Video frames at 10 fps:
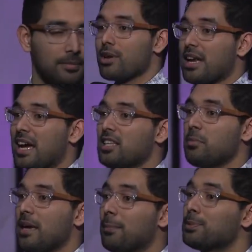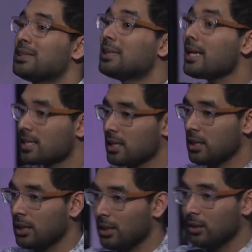You can either be upset
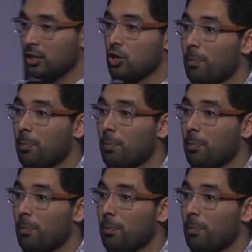that